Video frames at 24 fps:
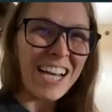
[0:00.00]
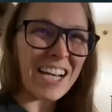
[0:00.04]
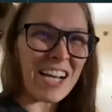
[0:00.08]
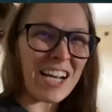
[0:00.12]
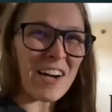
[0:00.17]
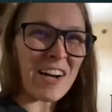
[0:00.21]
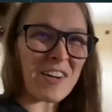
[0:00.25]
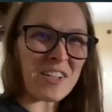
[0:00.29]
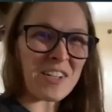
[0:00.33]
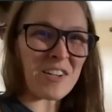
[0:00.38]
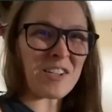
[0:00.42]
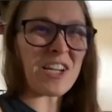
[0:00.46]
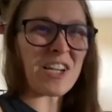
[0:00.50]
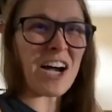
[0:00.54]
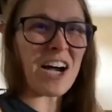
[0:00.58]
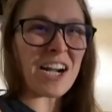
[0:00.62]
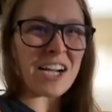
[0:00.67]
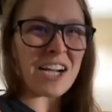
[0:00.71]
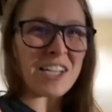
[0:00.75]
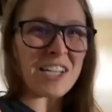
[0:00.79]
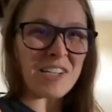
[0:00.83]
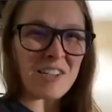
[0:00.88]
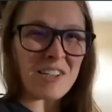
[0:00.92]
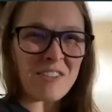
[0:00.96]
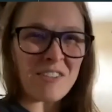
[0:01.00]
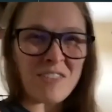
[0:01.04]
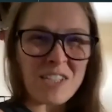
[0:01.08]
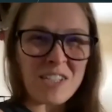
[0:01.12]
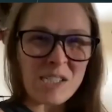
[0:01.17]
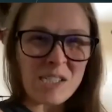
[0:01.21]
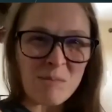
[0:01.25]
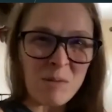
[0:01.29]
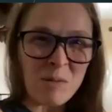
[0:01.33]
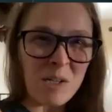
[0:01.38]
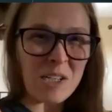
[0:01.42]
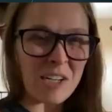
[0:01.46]
you know, and you're young and you're
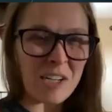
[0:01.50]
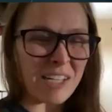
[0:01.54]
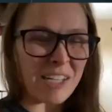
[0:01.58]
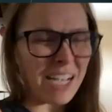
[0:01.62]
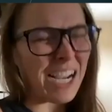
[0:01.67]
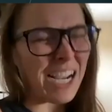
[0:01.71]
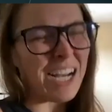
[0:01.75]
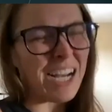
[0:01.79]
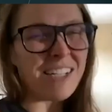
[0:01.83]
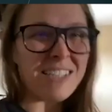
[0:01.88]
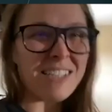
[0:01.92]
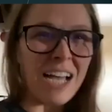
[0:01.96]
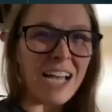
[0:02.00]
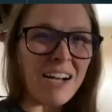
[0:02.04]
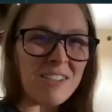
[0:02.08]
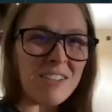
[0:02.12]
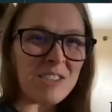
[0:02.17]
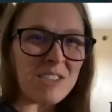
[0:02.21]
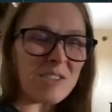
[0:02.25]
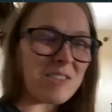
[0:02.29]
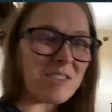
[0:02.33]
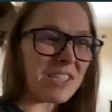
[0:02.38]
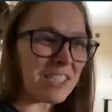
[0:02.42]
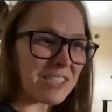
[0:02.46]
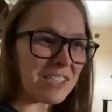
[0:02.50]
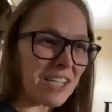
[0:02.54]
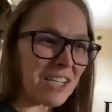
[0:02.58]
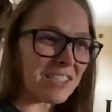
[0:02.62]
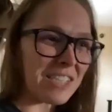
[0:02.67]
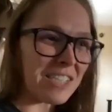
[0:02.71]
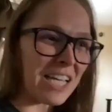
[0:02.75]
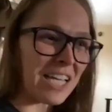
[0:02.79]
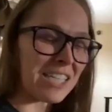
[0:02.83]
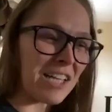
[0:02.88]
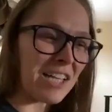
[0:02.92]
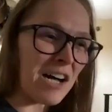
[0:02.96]
invincible and you're like, I'll I'll do this all
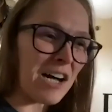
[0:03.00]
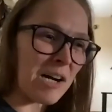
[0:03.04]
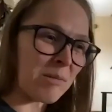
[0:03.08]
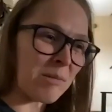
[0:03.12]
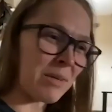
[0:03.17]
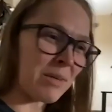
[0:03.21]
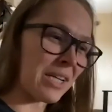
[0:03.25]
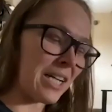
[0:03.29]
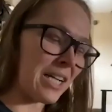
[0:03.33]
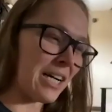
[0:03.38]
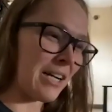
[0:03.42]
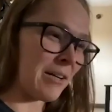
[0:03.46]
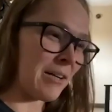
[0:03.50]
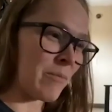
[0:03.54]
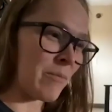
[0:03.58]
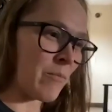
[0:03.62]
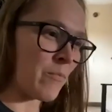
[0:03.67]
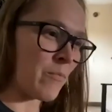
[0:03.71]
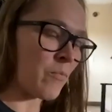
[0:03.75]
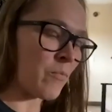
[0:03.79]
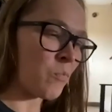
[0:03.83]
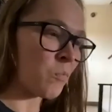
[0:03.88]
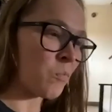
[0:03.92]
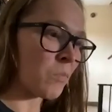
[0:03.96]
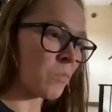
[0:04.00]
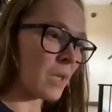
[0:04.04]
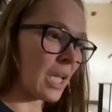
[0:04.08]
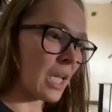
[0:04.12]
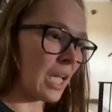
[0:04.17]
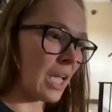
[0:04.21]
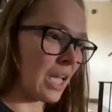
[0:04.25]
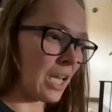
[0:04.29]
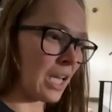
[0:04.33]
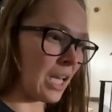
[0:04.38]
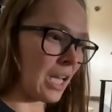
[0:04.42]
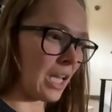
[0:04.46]
day long, but um
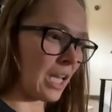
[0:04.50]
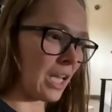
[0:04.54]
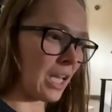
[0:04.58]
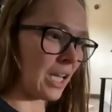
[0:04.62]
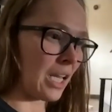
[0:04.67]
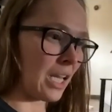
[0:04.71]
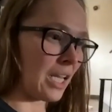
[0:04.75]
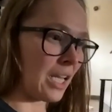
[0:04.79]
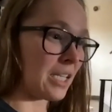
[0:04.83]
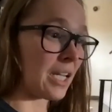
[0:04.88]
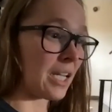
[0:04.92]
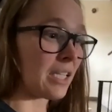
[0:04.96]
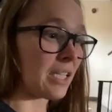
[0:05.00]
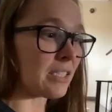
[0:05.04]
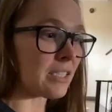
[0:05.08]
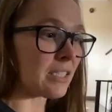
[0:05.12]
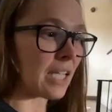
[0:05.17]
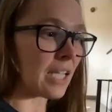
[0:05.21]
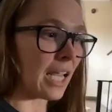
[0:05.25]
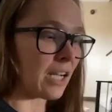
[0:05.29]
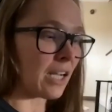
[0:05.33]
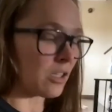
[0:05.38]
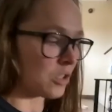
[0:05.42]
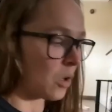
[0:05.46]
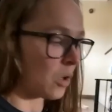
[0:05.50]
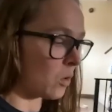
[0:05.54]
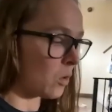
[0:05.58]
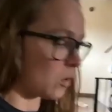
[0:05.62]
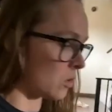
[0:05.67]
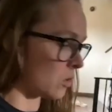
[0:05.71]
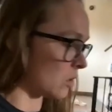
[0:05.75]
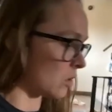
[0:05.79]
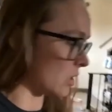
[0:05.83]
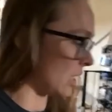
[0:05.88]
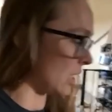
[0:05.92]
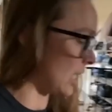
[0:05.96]
it, it, it does take a
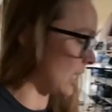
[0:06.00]
toll